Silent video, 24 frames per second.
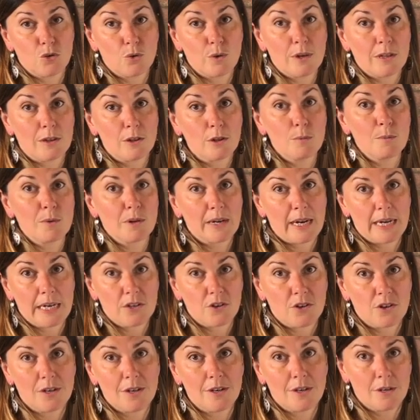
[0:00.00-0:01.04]
joint
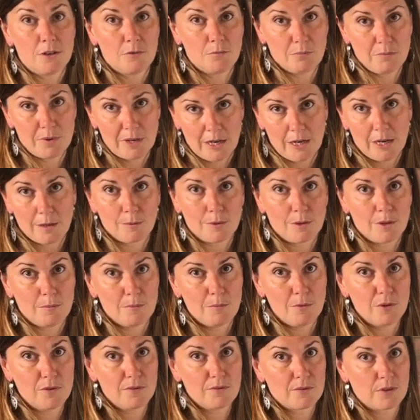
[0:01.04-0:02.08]
lubrication and being able to
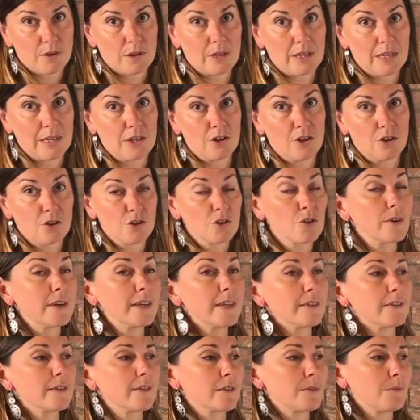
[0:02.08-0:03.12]
move freely in your
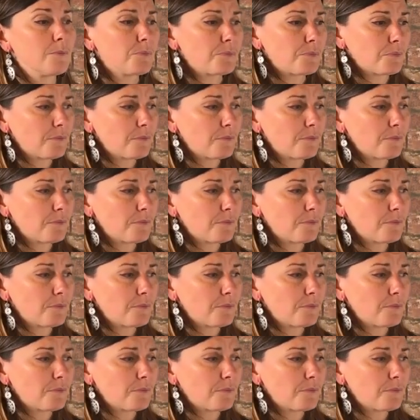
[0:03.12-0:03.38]
joints.